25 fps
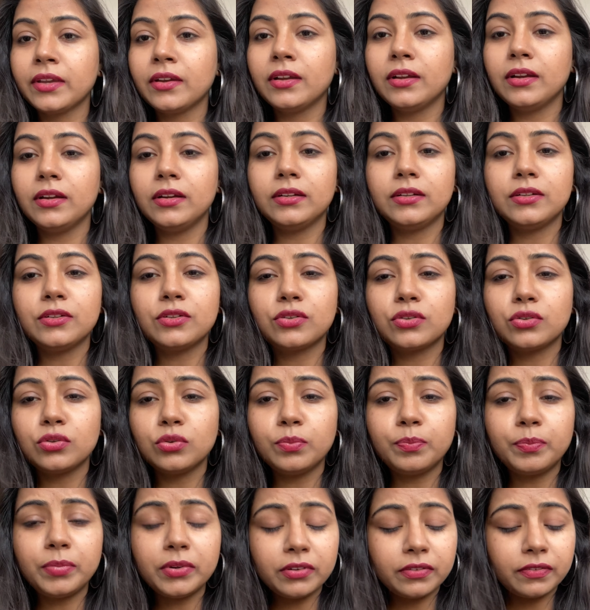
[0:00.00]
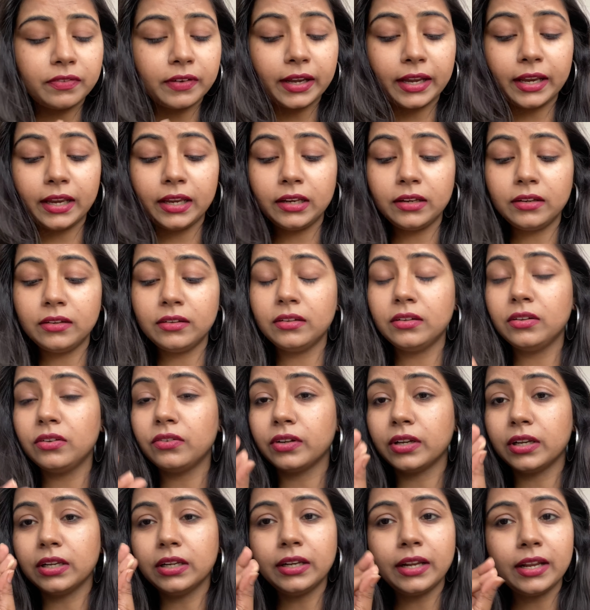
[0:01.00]
it is super fine,
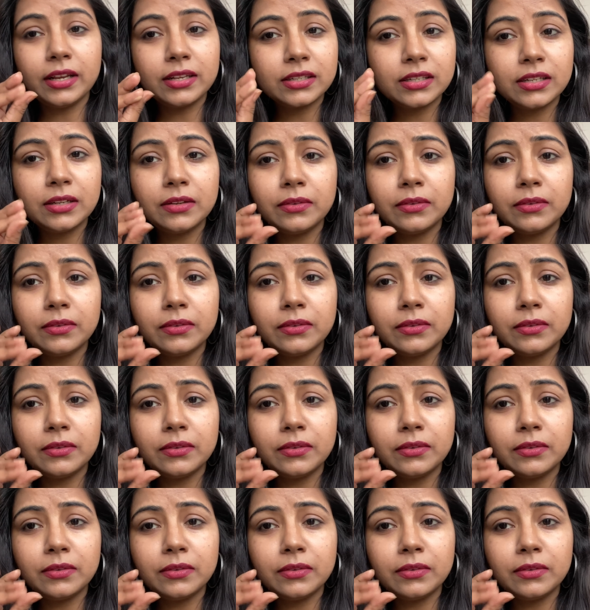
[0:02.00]
really nicely